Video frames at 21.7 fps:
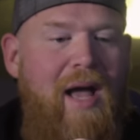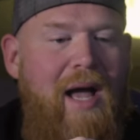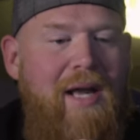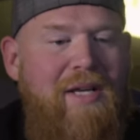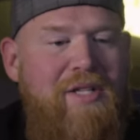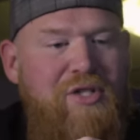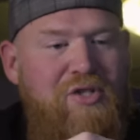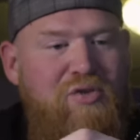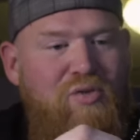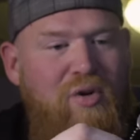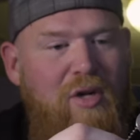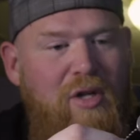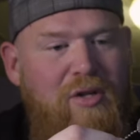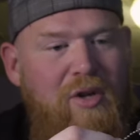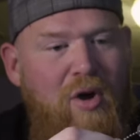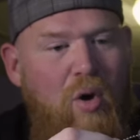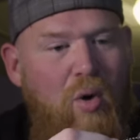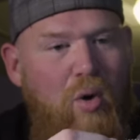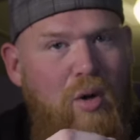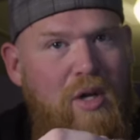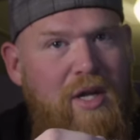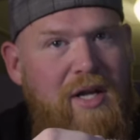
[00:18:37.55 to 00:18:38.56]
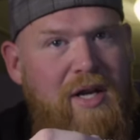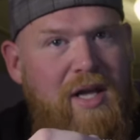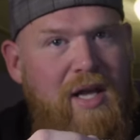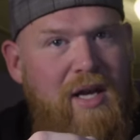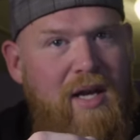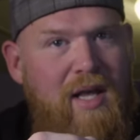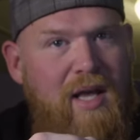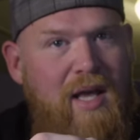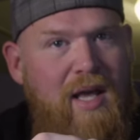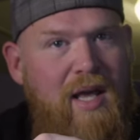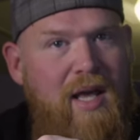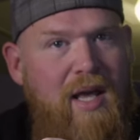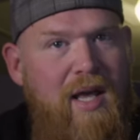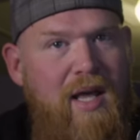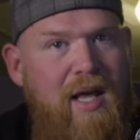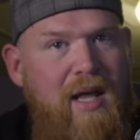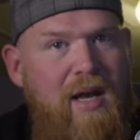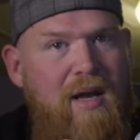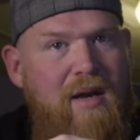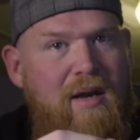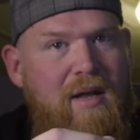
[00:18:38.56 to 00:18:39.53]
I just drilled a hole in it
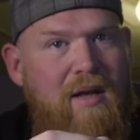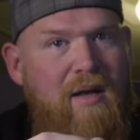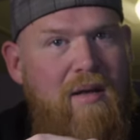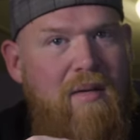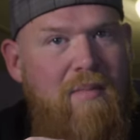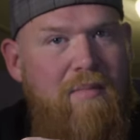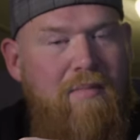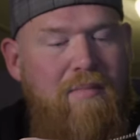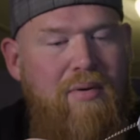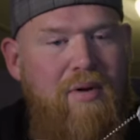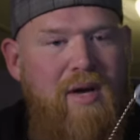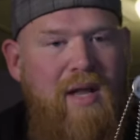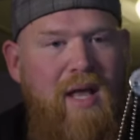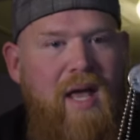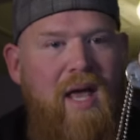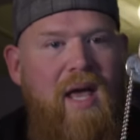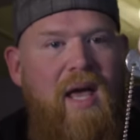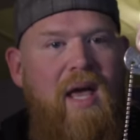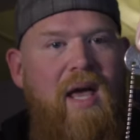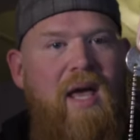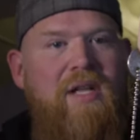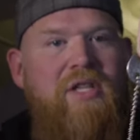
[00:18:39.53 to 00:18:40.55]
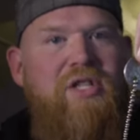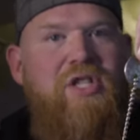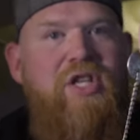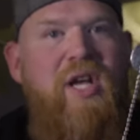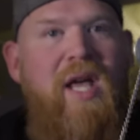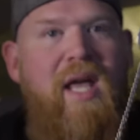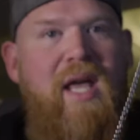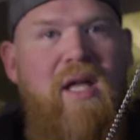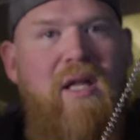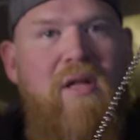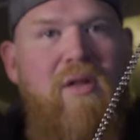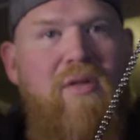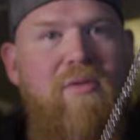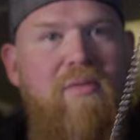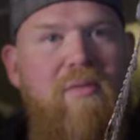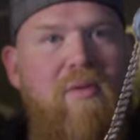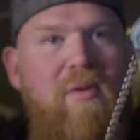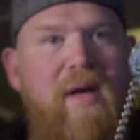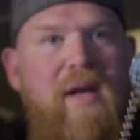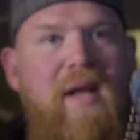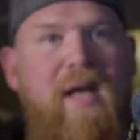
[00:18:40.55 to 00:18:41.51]
and put a chain
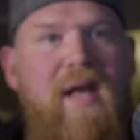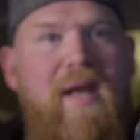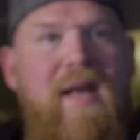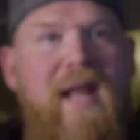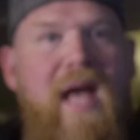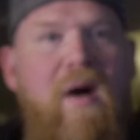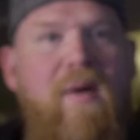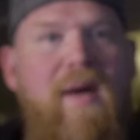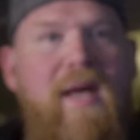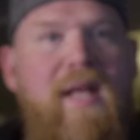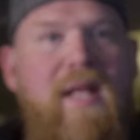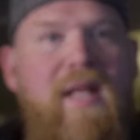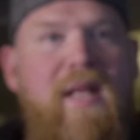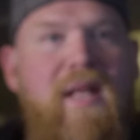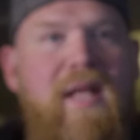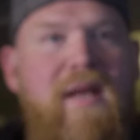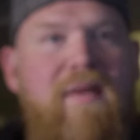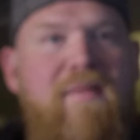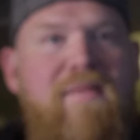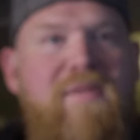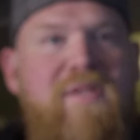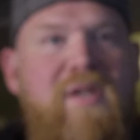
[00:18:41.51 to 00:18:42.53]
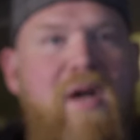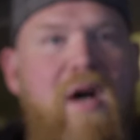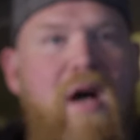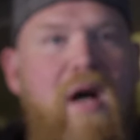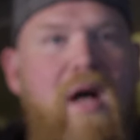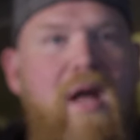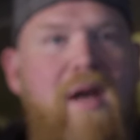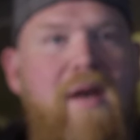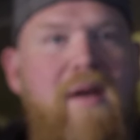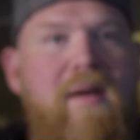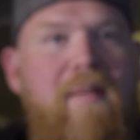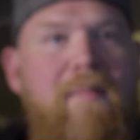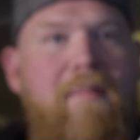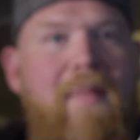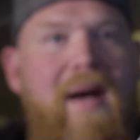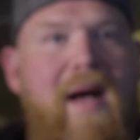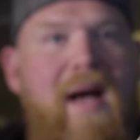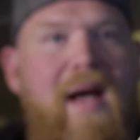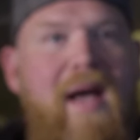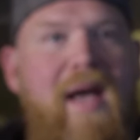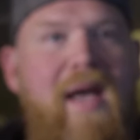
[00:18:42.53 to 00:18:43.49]
through it, and now it lives on
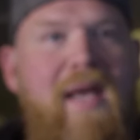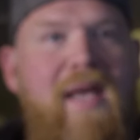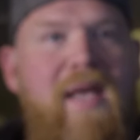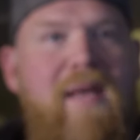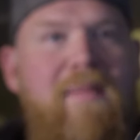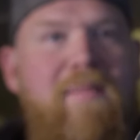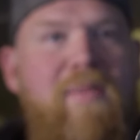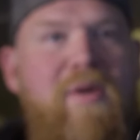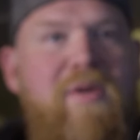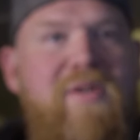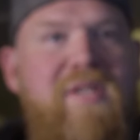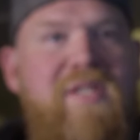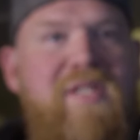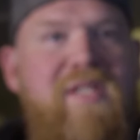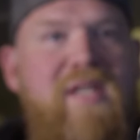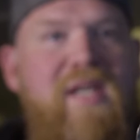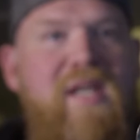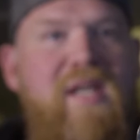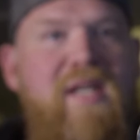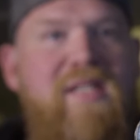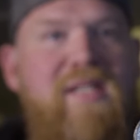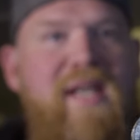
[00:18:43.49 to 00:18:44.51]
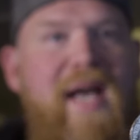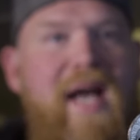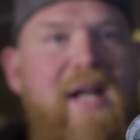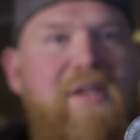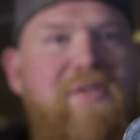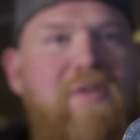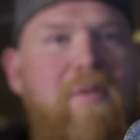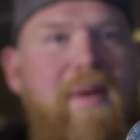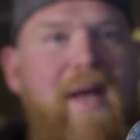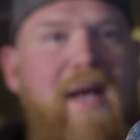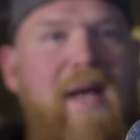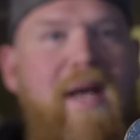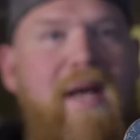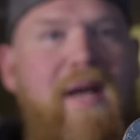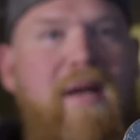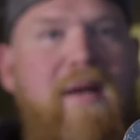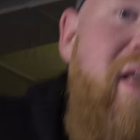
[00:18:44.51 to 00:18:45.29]
my emergency satchel bag.